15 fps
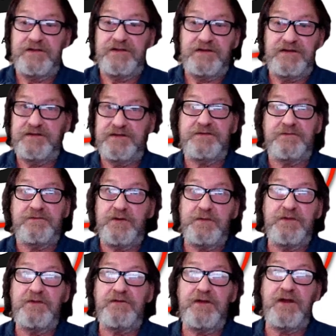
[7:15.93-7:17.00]
They just
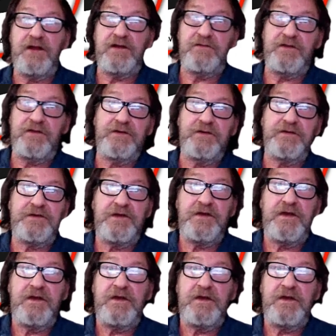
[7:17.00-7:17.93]
removed all of those.